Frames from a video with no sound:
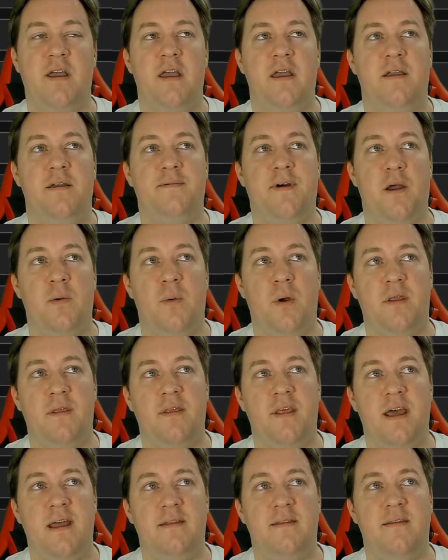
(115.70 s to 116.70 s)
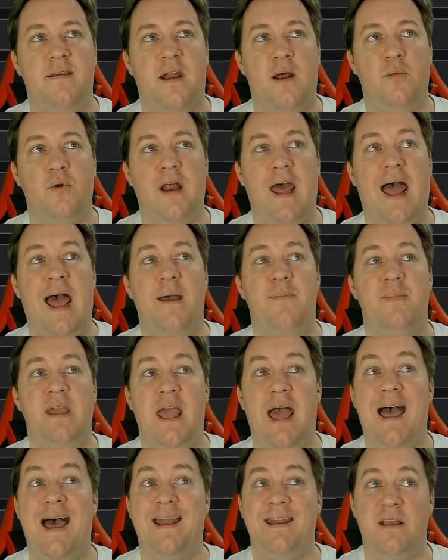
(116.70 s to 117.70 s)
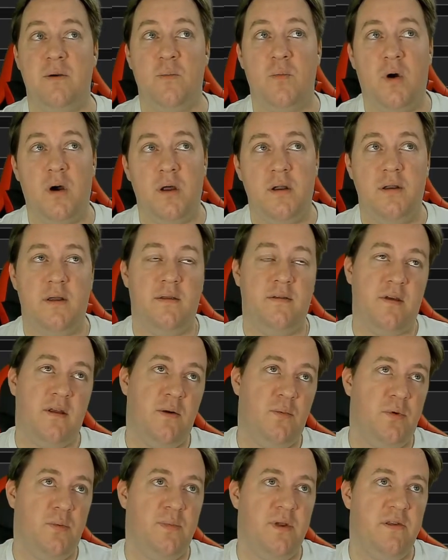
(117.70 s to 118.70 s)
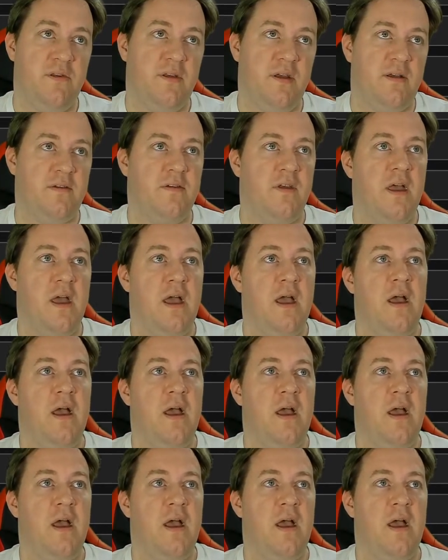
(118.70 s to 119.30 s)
If I run that, then I would be adding 1, and then it would be 6.